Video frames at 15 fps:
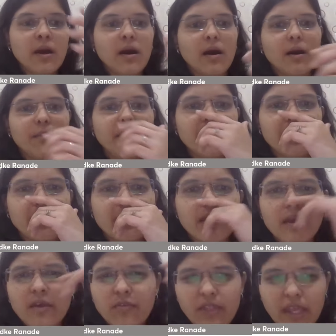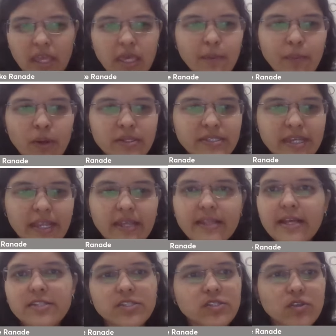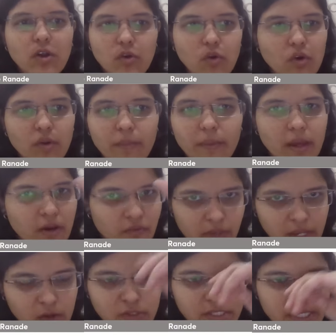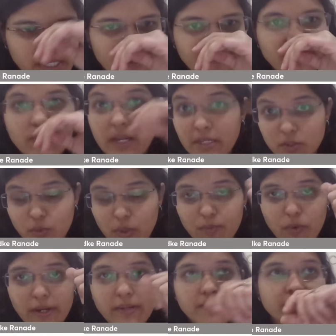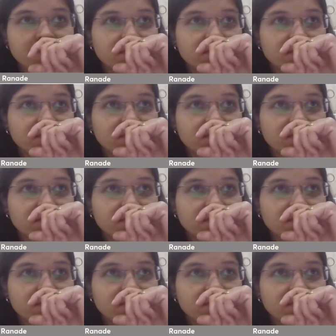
But if they keep on selling, that's not going to be a very good sign. That is one point.